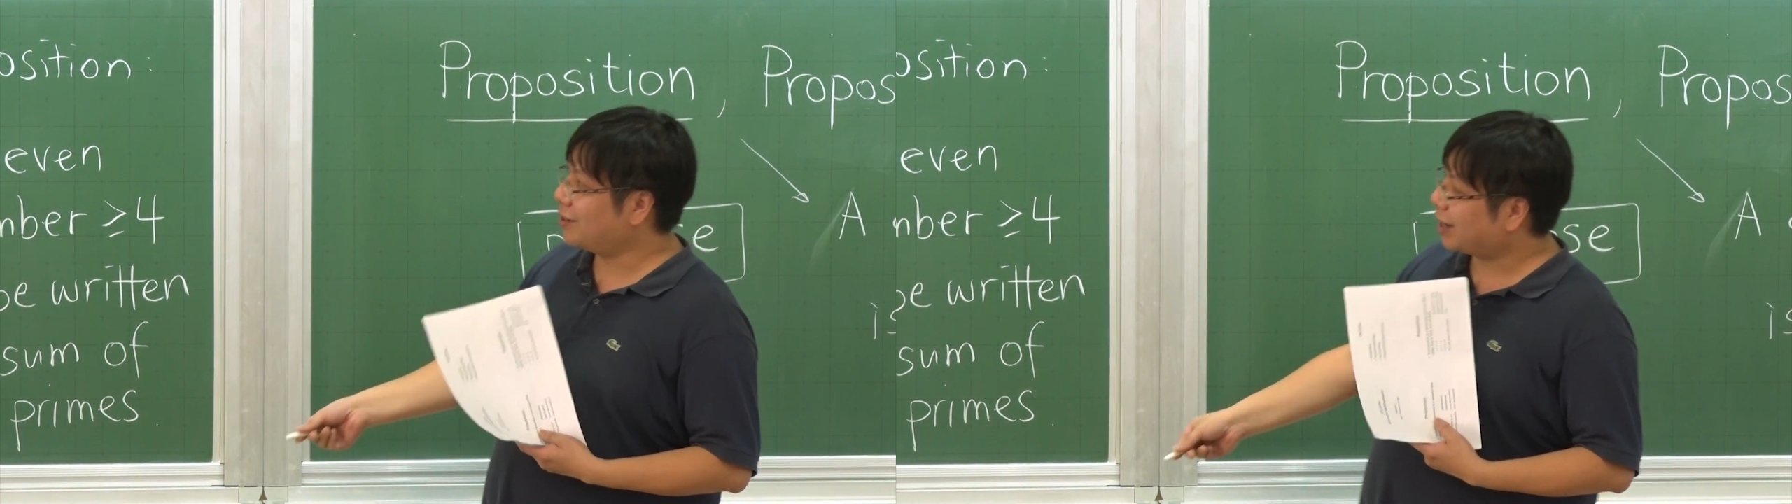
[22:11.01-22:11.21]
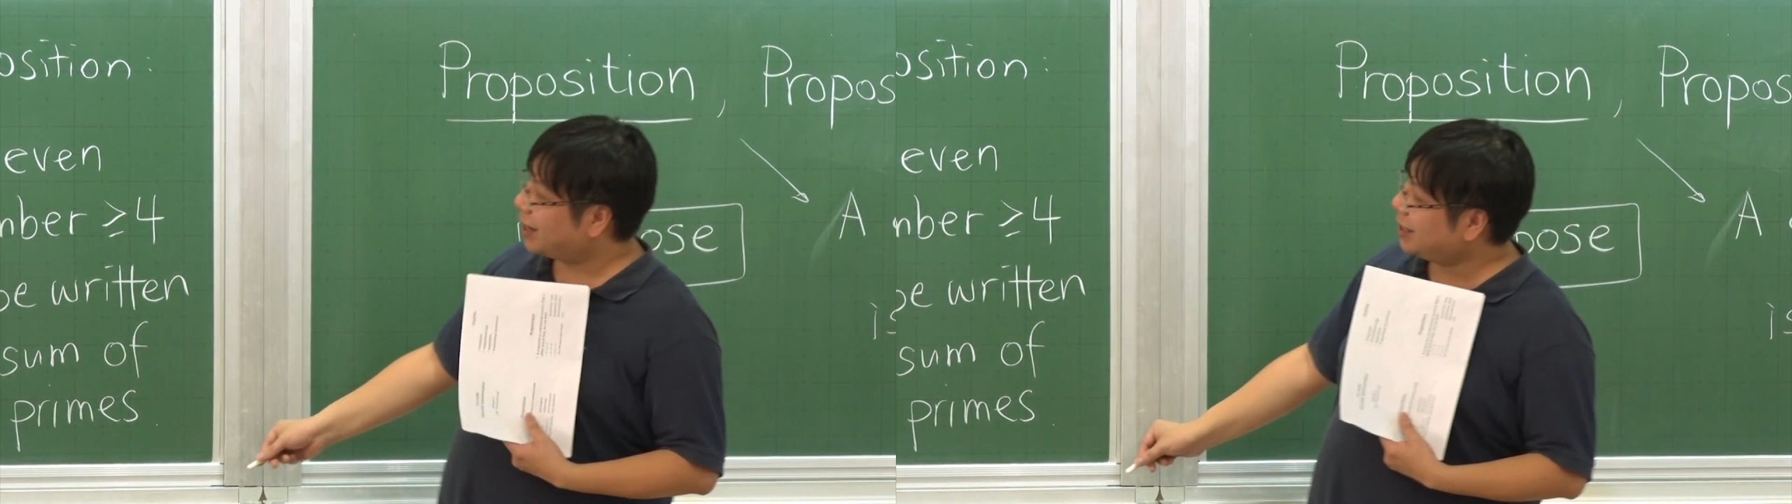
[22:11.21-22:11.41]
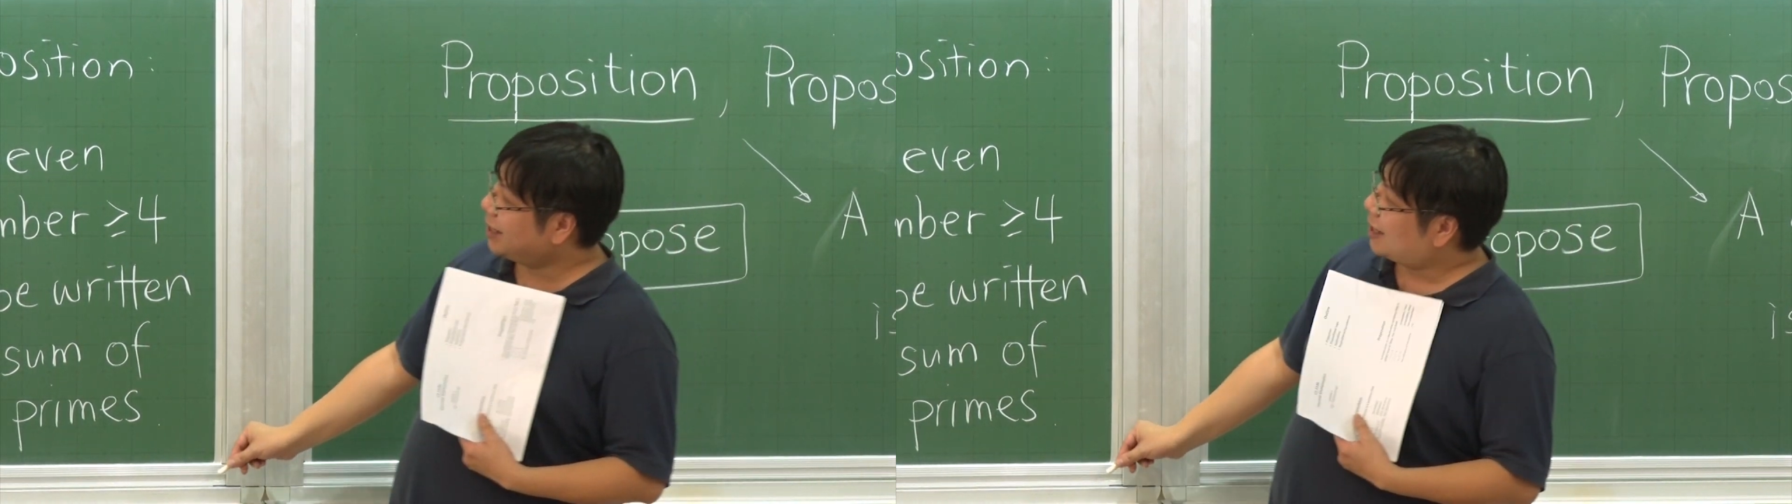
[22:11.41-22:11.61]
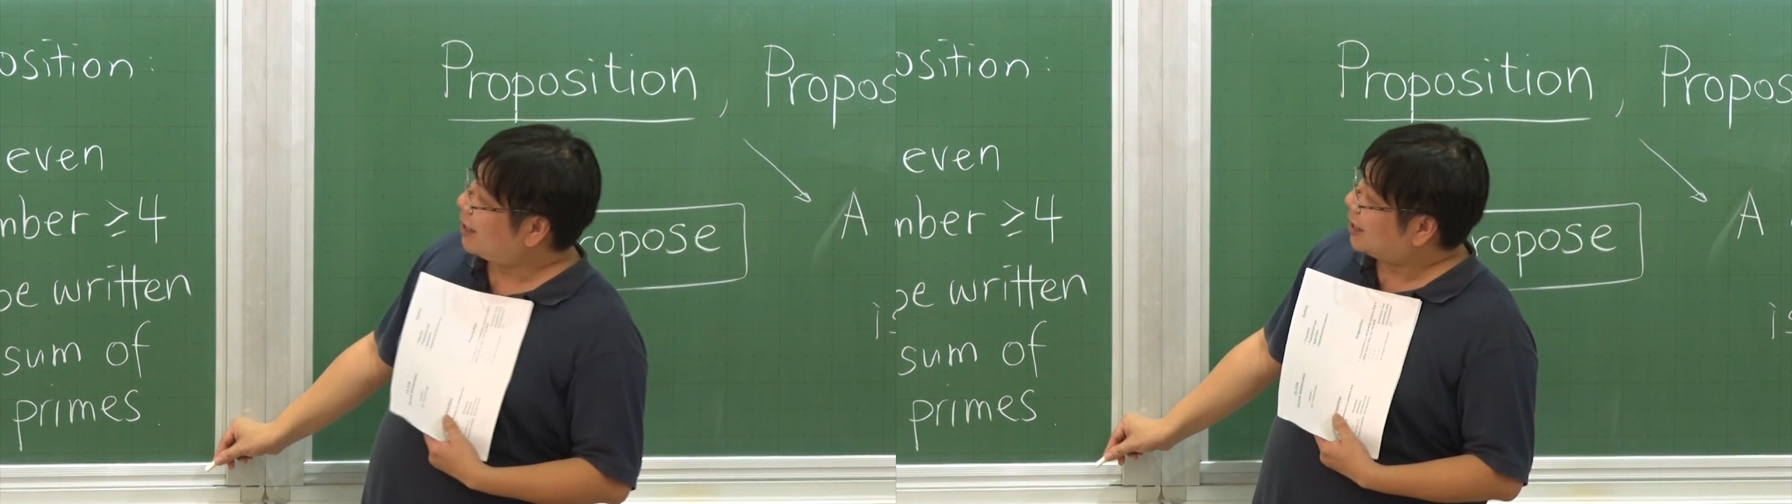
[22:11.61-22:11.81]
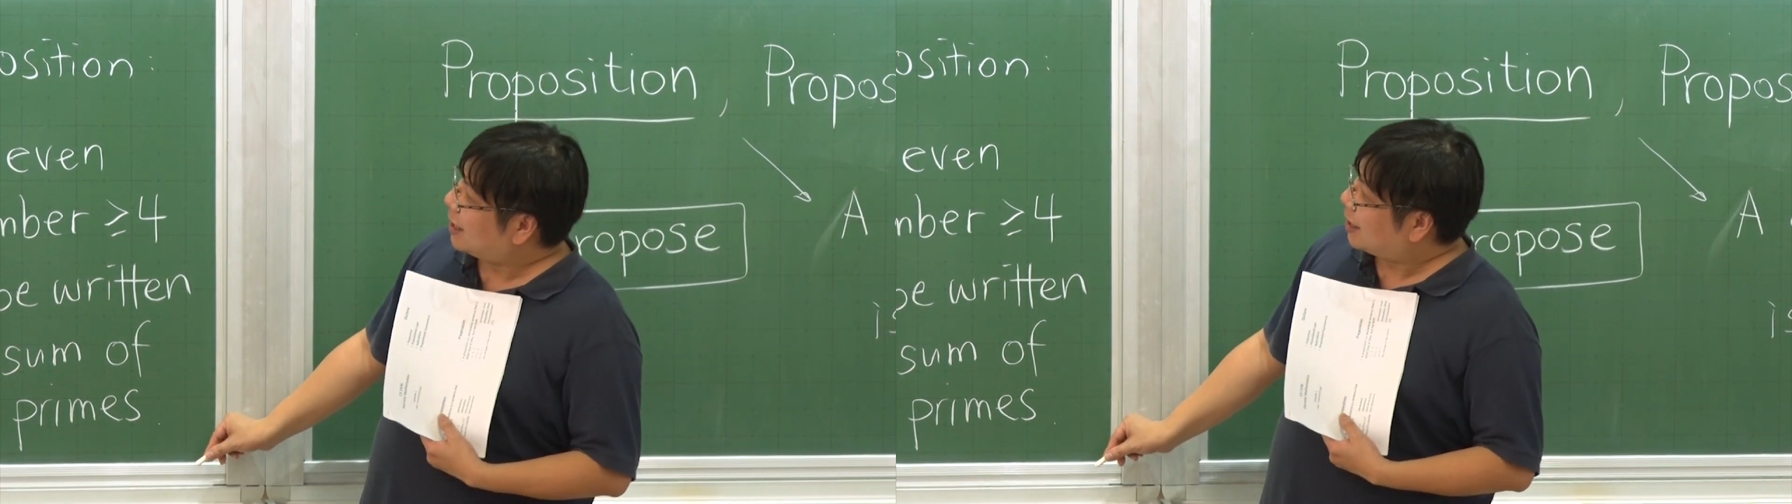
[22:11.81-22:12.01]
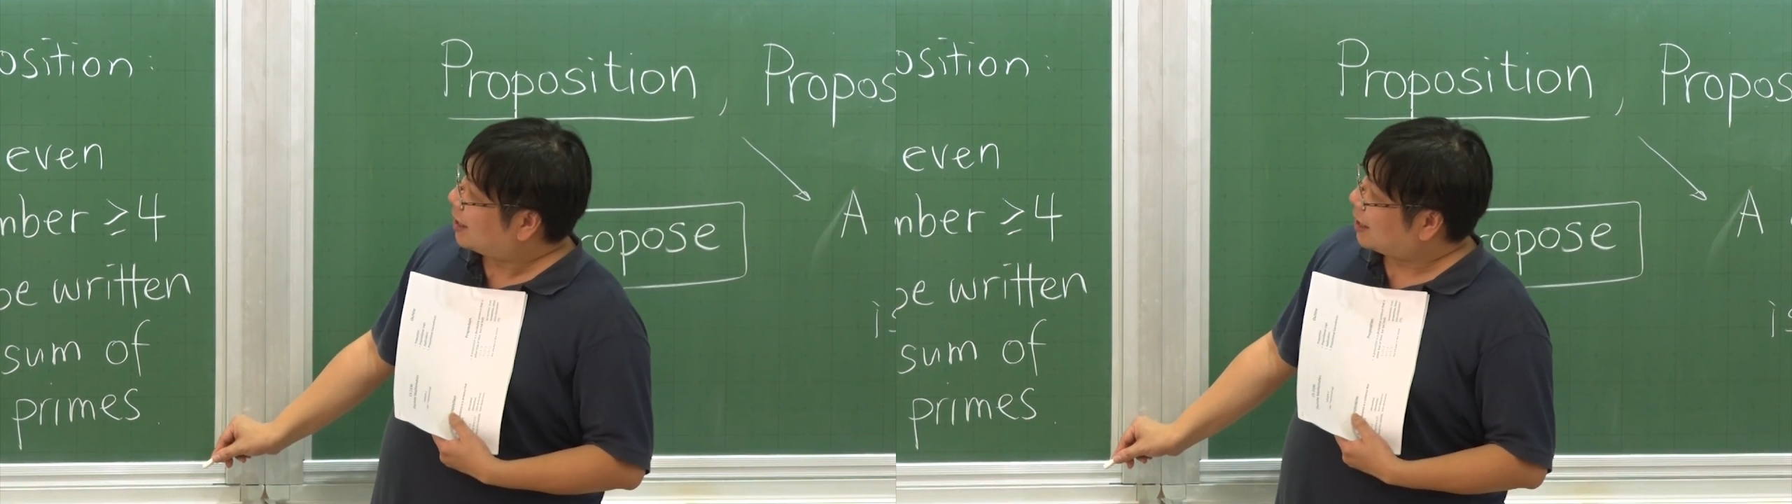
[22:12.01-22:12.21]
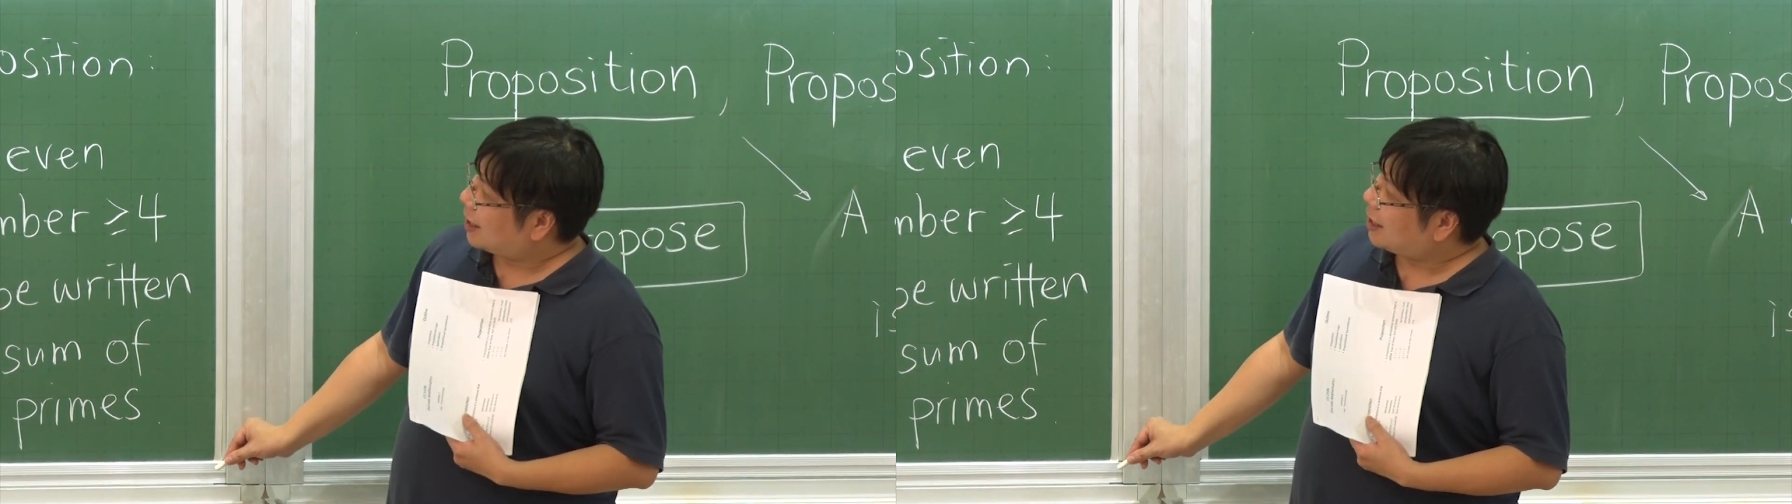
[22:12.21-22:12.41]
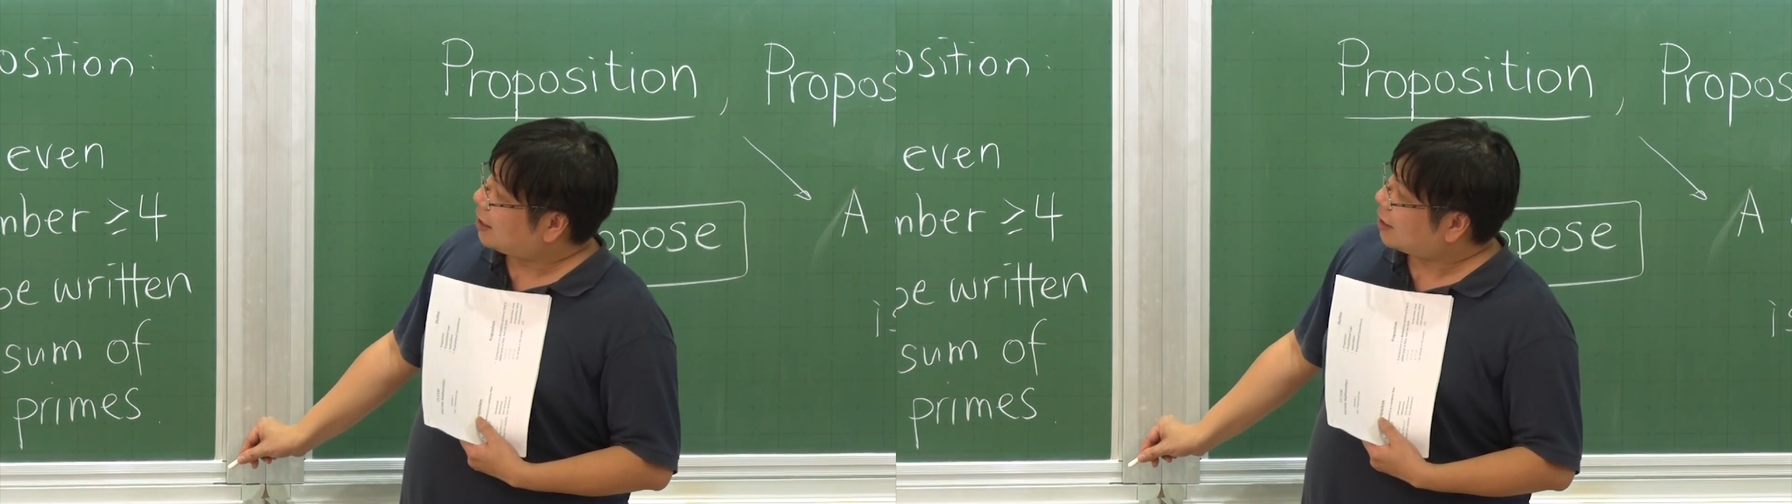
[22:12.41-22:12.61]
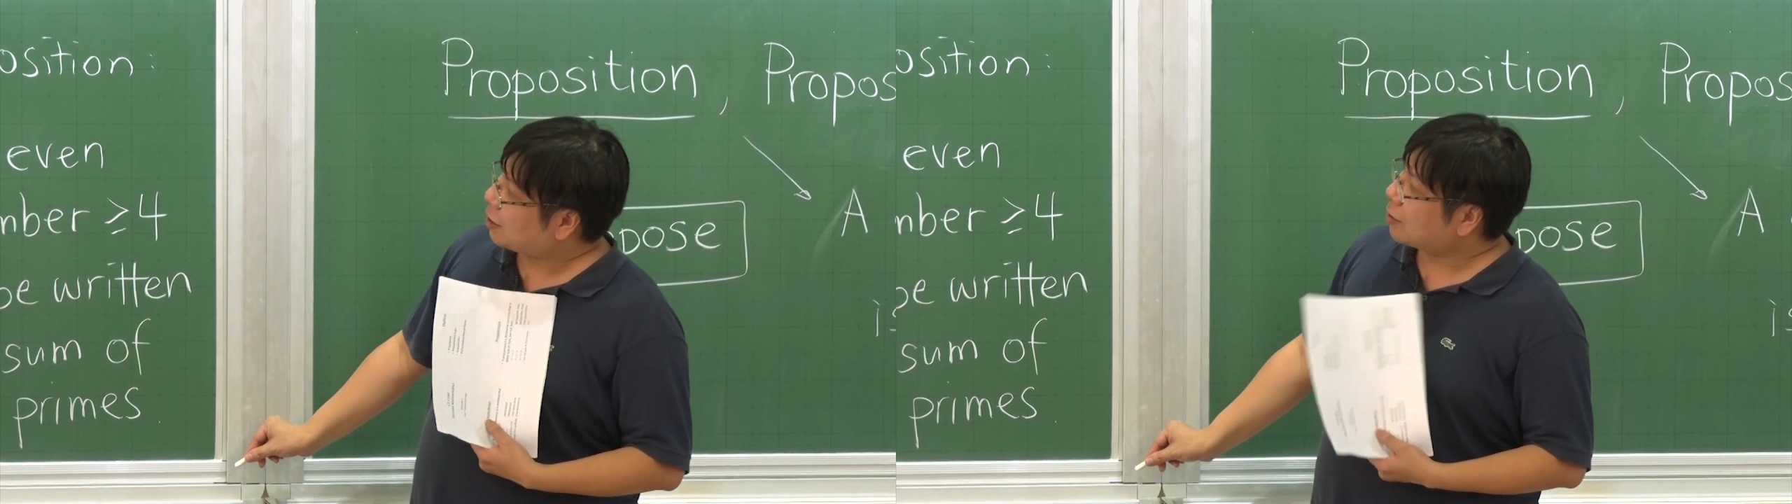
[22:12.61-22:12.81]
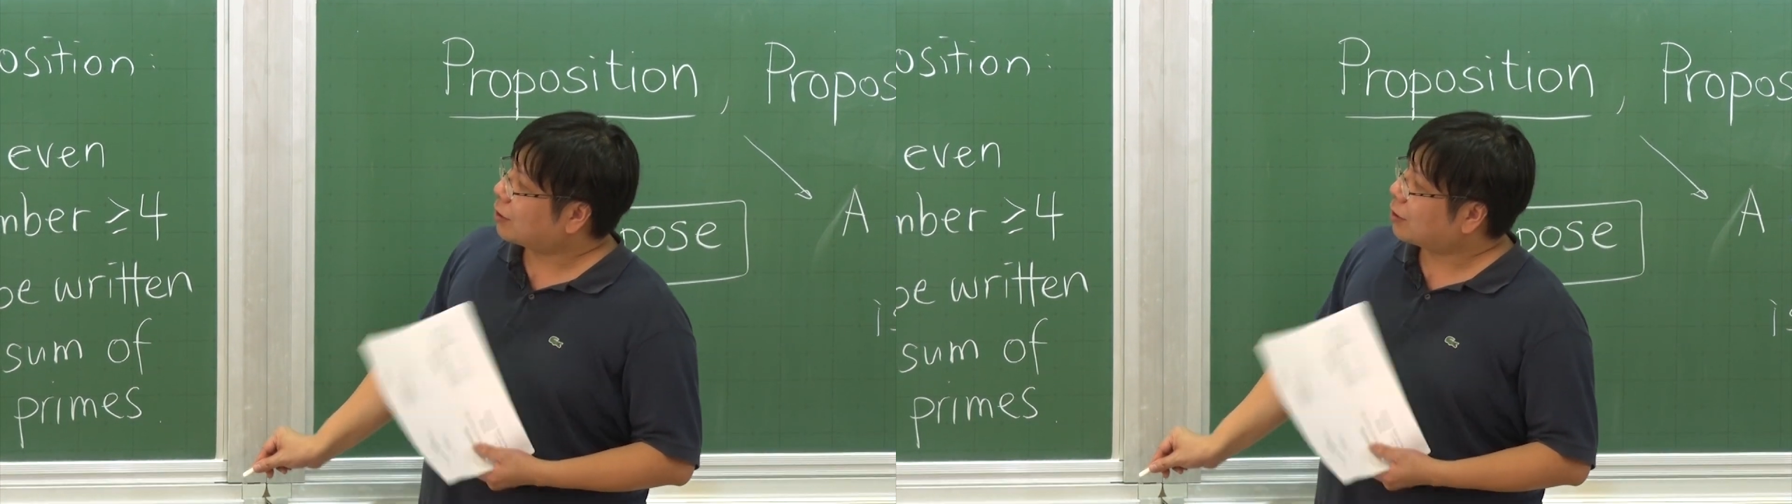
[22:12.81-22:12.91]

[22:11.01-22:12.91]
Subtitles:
okay? Yeah. So